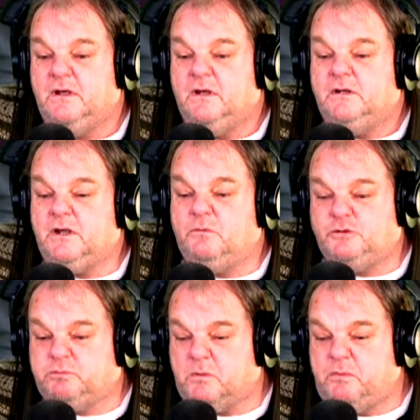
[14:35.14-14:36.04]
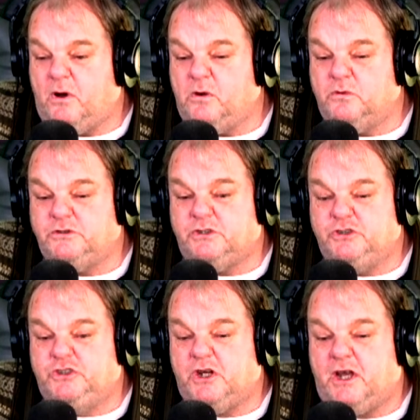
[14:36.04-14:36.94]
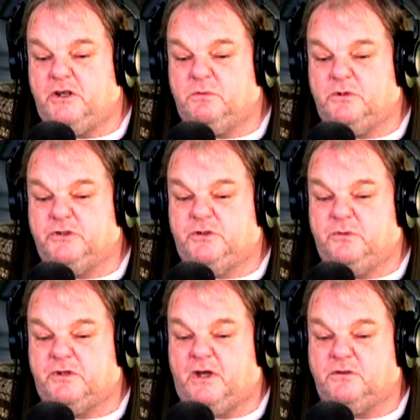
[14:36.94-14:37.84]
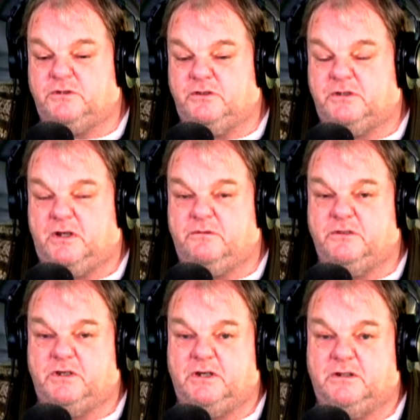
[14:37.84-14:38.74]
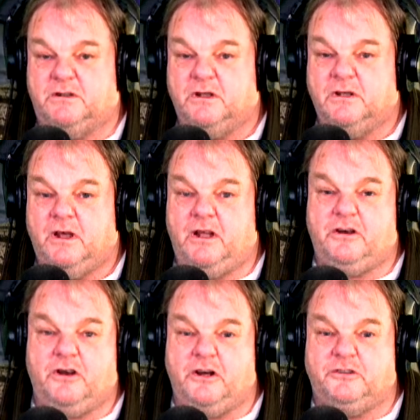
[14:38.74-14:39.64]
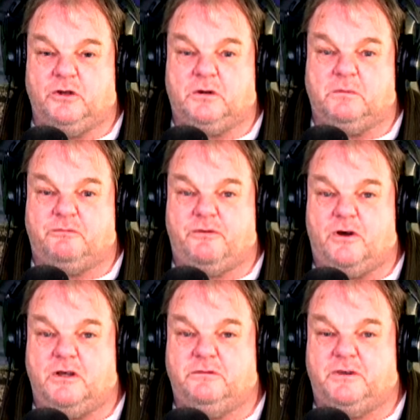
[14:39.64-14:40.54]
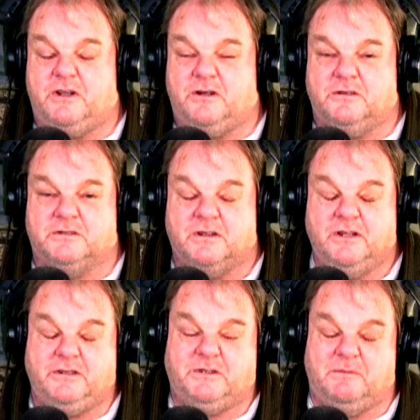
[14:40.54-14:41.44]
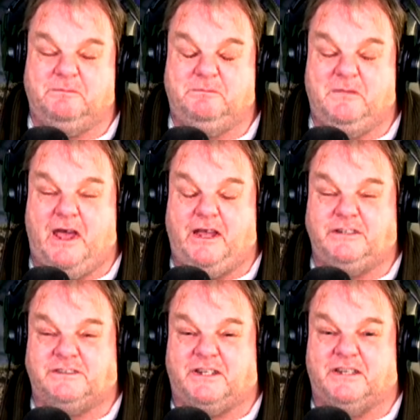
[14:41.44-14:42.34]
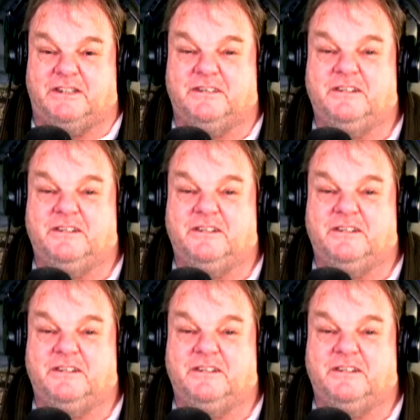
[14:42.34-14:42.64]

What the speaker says: That was proposed in January 2017. And it only took them 5 years. That's amazing.